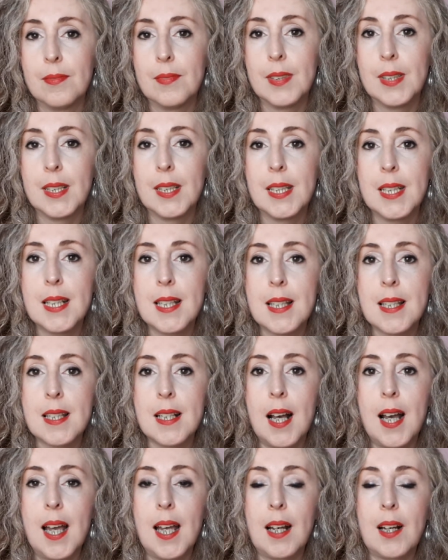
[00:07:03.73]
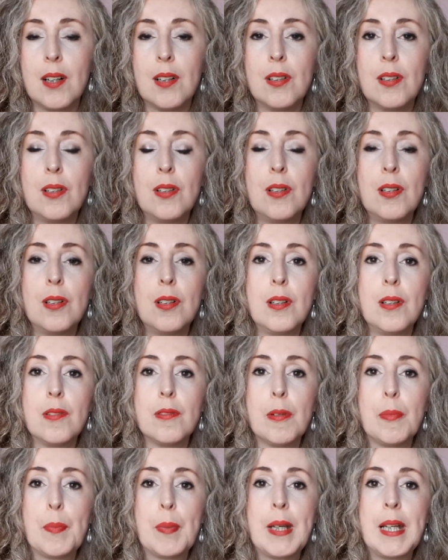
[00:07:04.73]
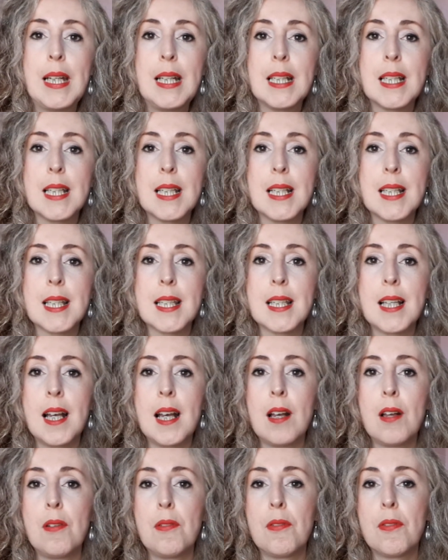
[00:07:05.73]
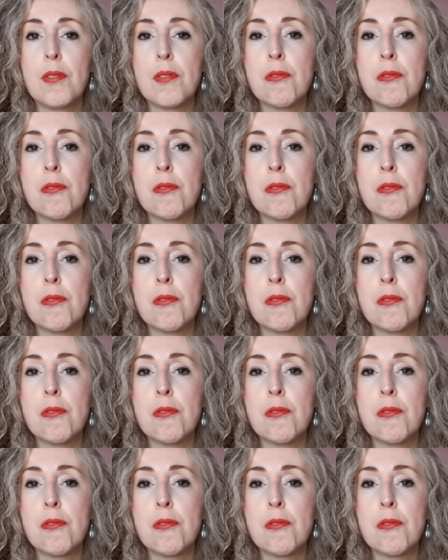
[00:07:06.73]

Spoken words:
And this cycle repeats itself